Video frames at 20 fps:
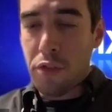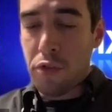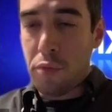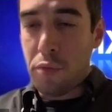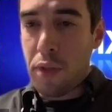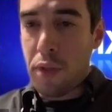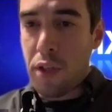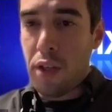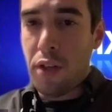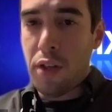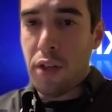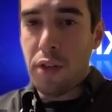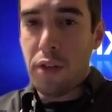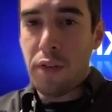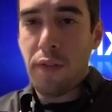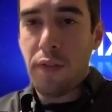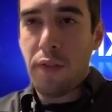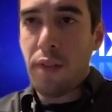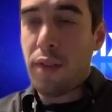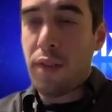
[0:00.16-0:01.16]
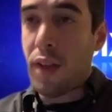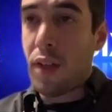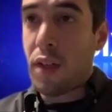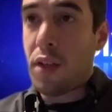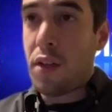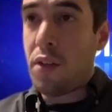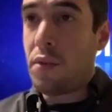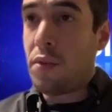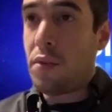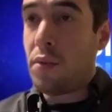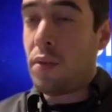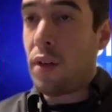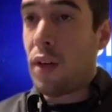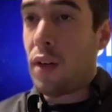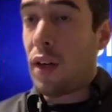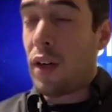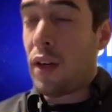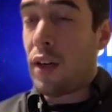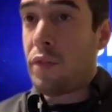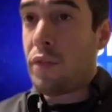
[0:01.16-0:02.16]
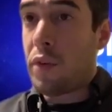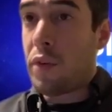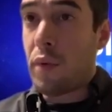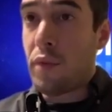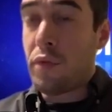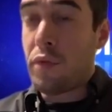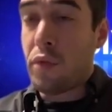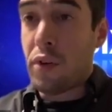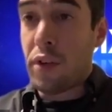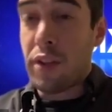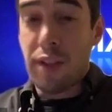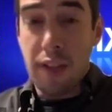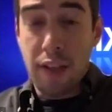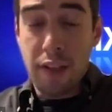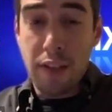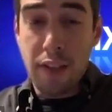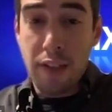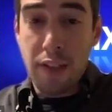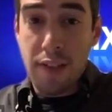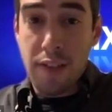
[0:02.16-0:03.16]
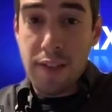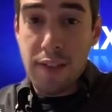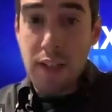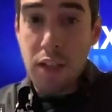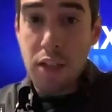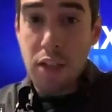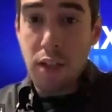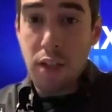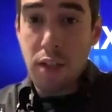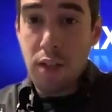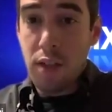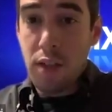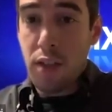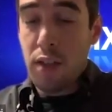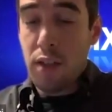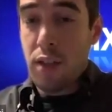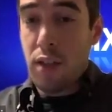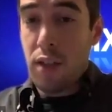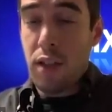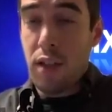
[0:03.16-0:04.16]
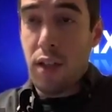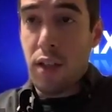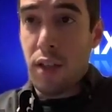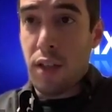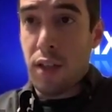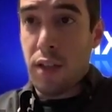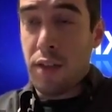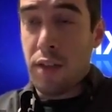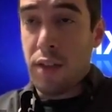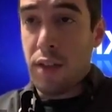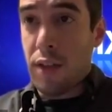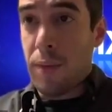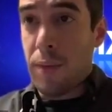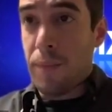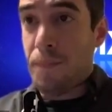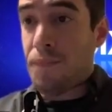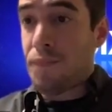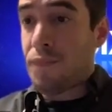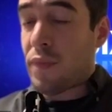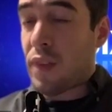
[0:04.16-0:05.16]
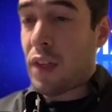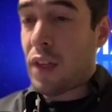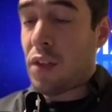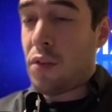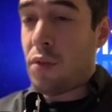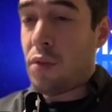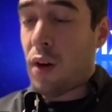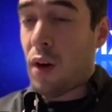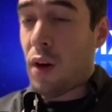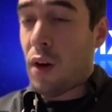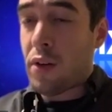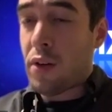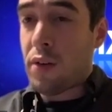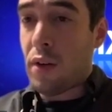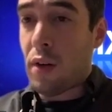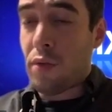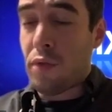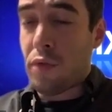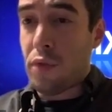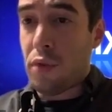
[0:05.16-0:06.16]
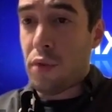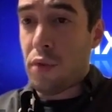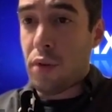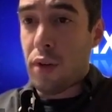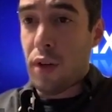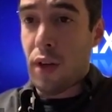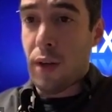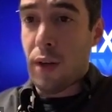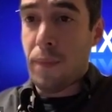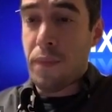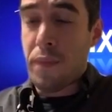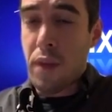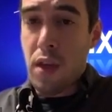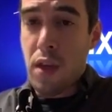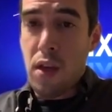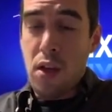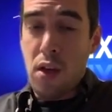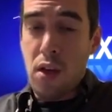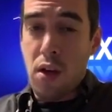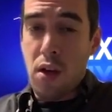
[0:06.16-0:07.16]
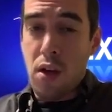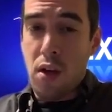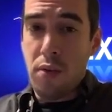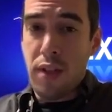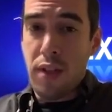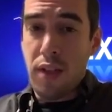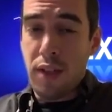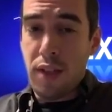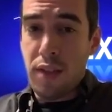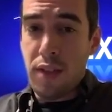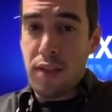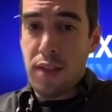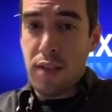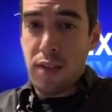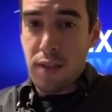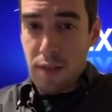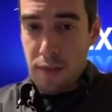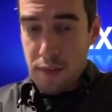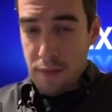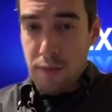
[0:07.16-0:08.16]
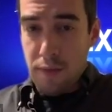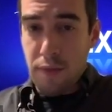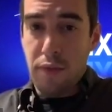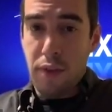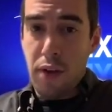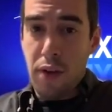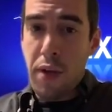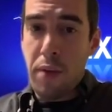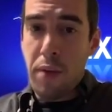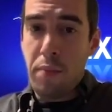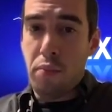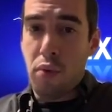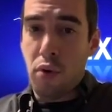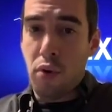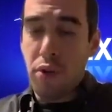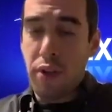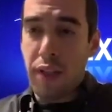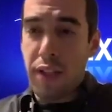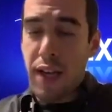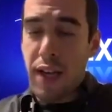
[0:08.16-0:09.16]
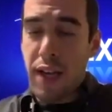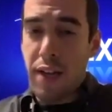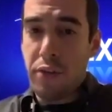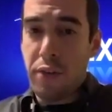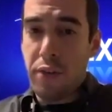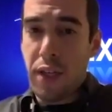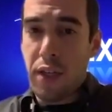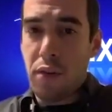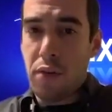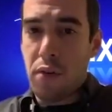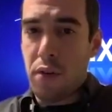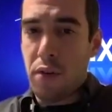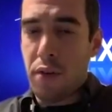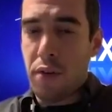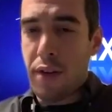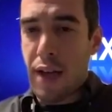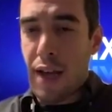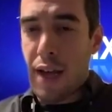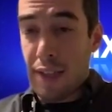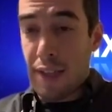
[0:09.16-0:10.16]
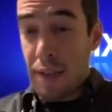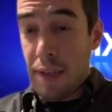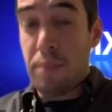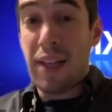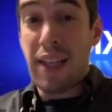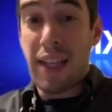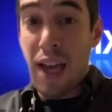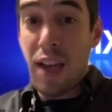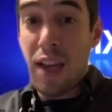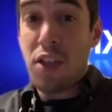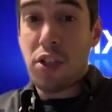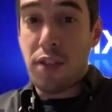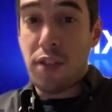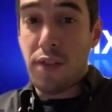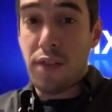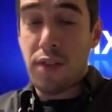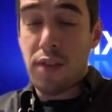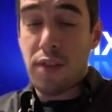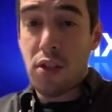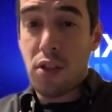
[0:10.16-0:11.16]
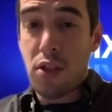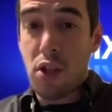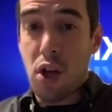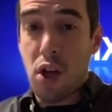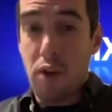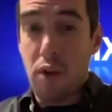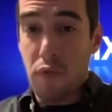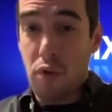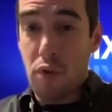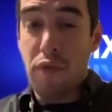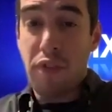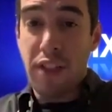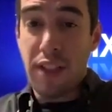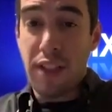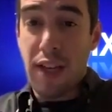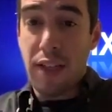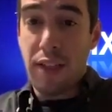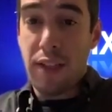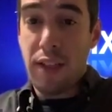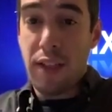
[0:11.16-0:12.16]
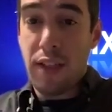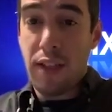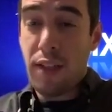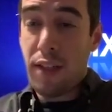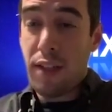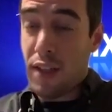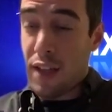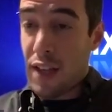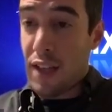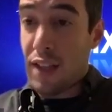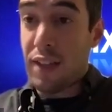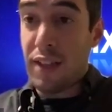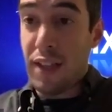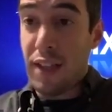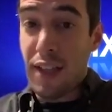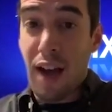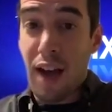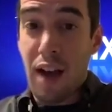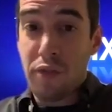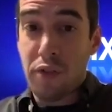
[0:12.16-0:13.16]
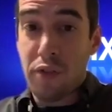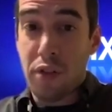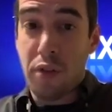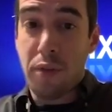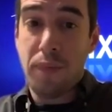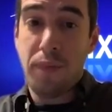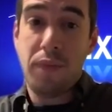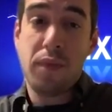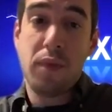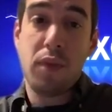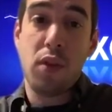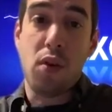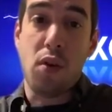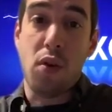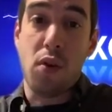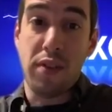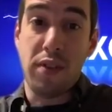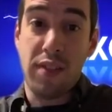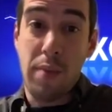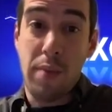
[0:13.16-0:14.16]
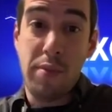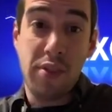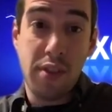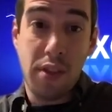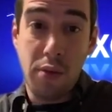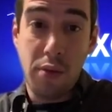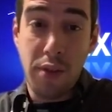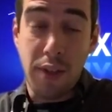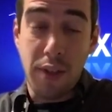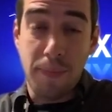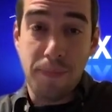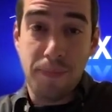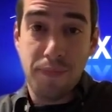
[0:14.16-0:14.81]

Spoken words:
to be here. Thank you, everyone, for attending this session. And thank you, OurCrowd, for hosting this very important gathering on the implications of COVID-19 and the day after on cybersecurity.